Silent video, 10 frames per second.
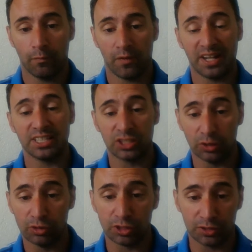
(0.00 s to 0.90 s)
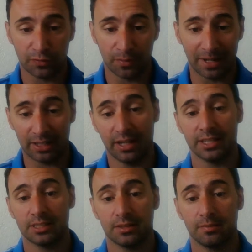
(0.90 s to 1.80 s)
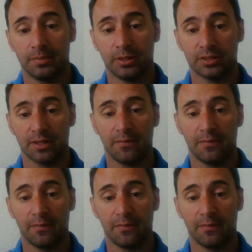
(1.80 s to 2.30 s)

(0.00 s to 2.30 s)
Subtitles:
finding solutions for my clients because I